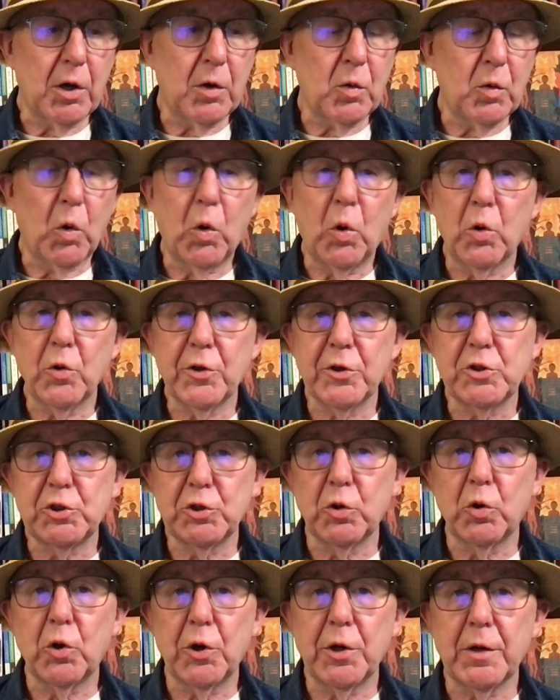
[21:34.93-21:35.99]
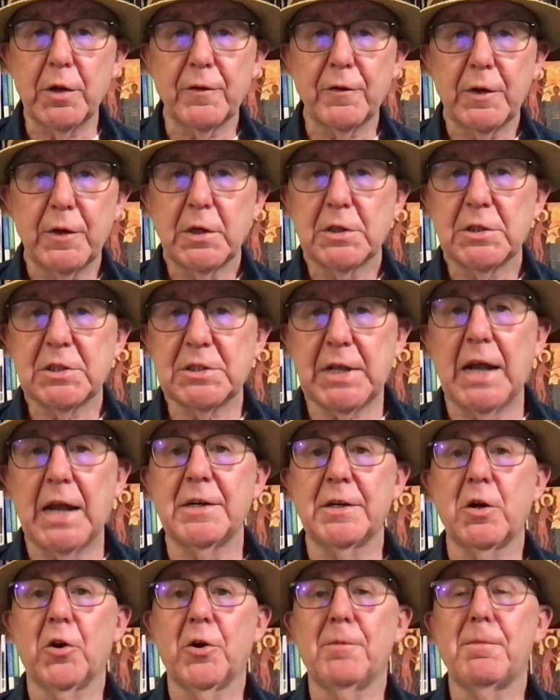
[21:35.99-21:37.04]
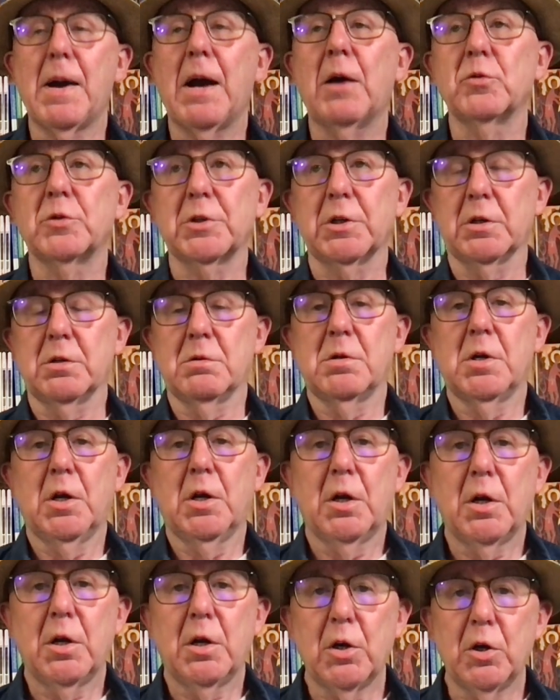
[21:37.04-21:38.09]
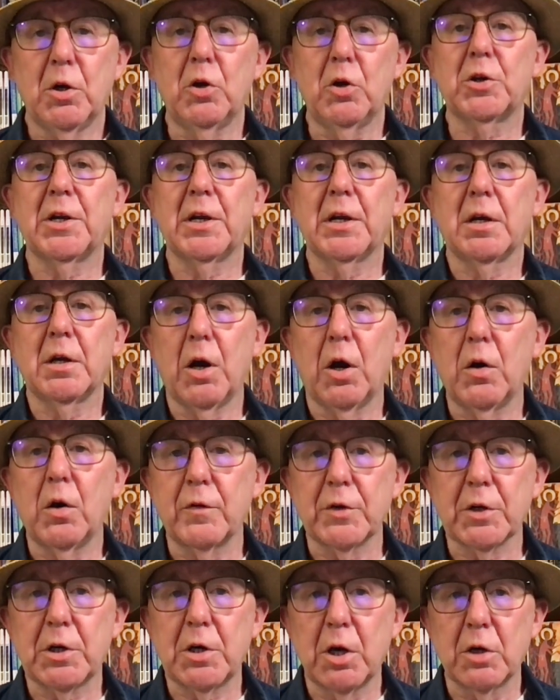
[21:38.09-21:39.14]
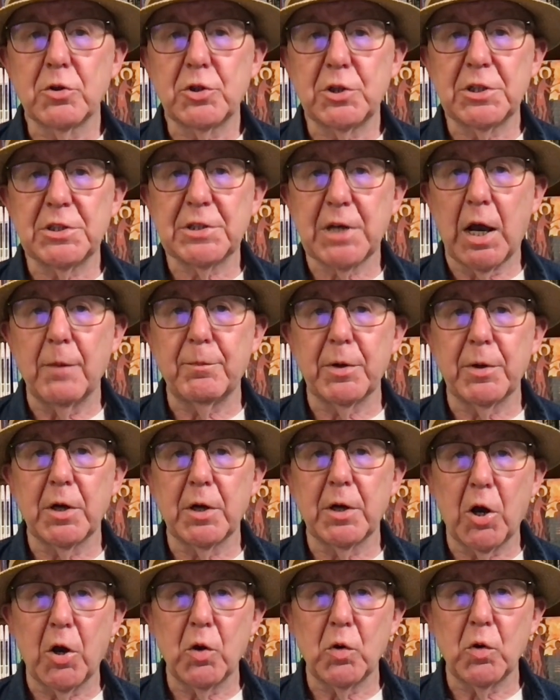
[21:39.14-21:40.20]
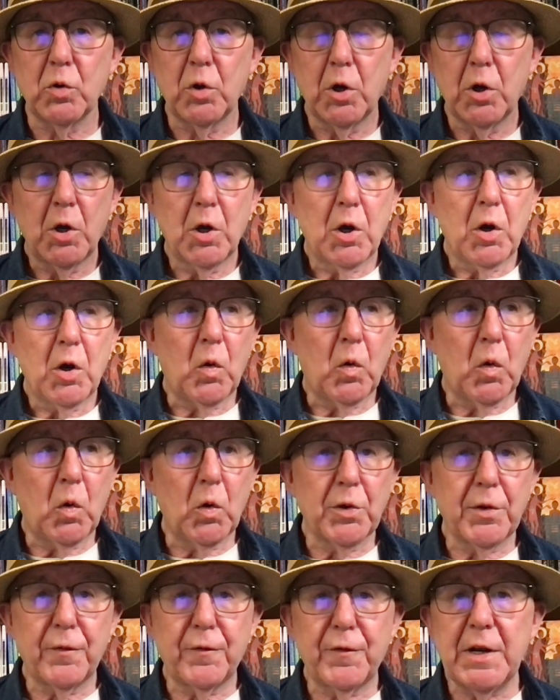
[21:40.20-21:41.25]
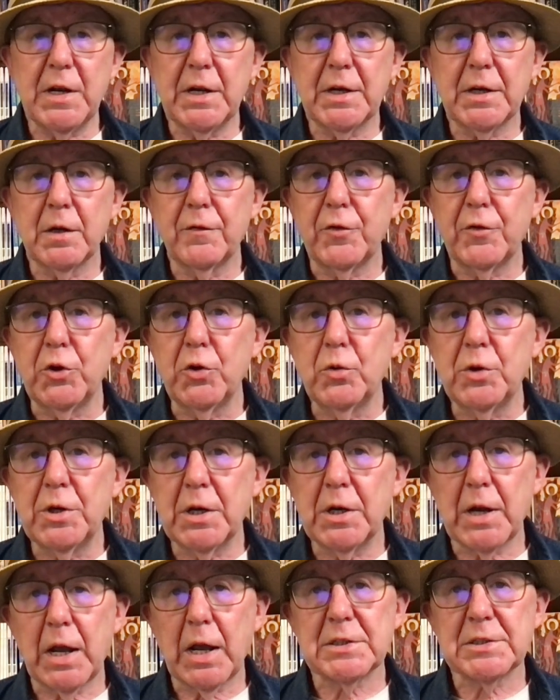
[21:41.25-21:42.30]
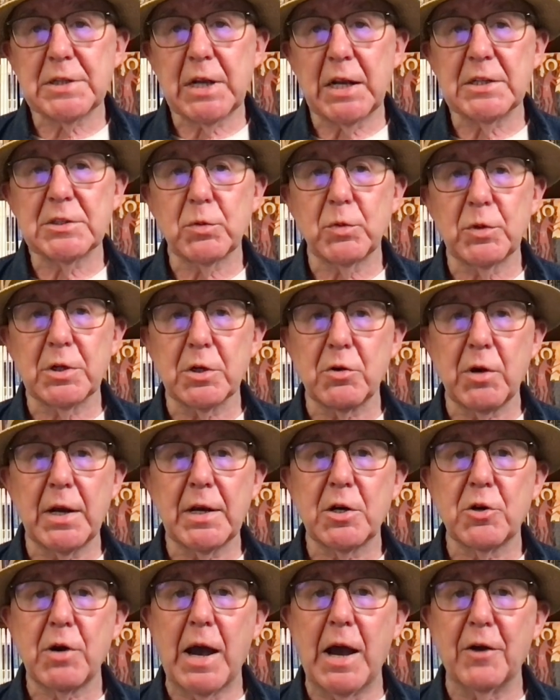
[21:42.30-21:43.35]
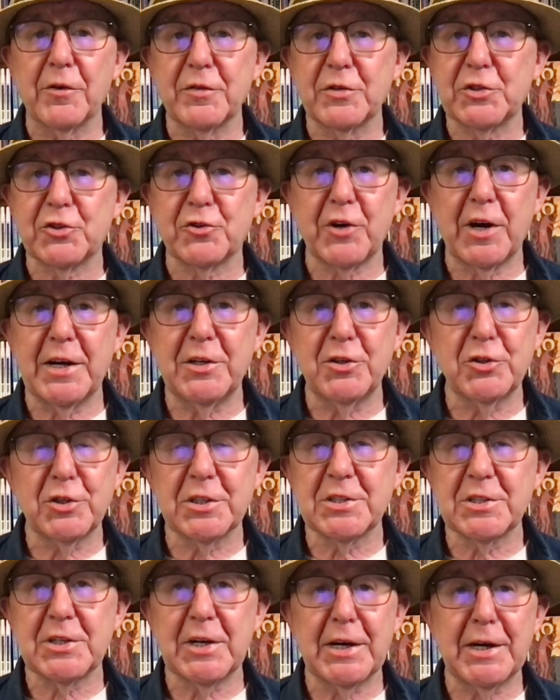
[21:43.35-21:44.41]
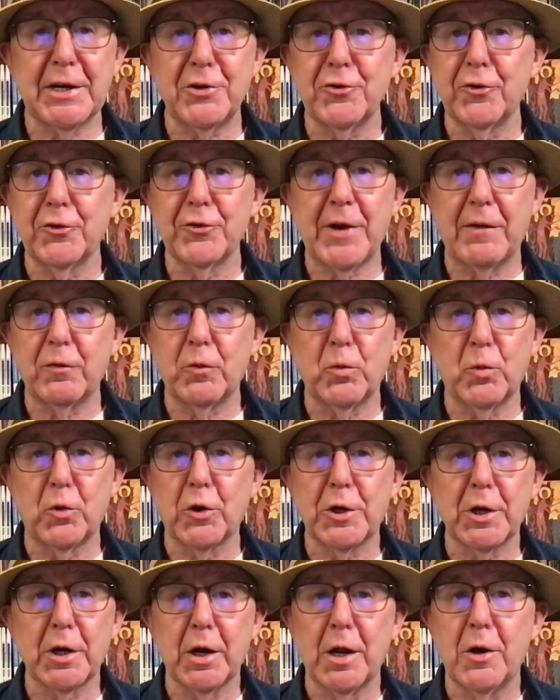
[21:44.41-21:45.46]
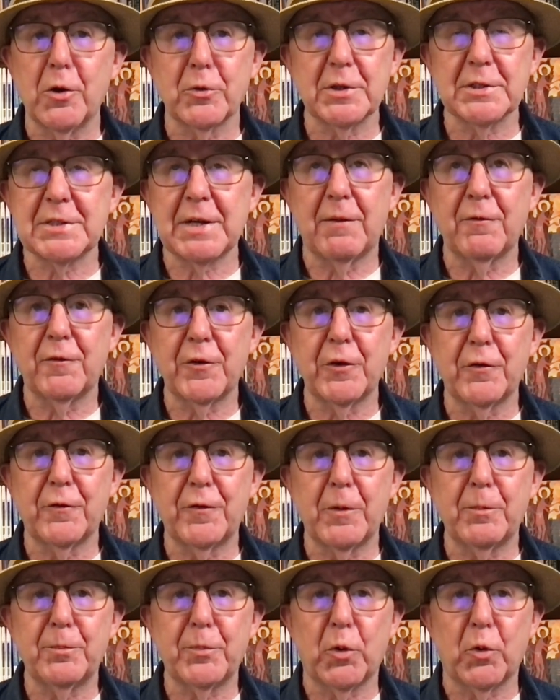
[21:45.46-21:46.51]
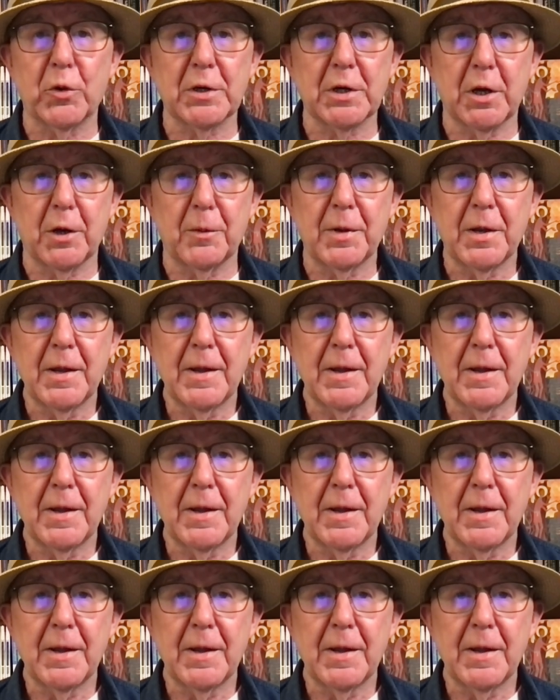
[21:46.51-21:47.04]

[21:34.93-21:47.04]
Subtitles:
or the joy of standing on a mountain looking over the countryside below, or the feeling of union I sense with a great crowd of strangers singing You'll Never Walk Alone at Anfield Football Club.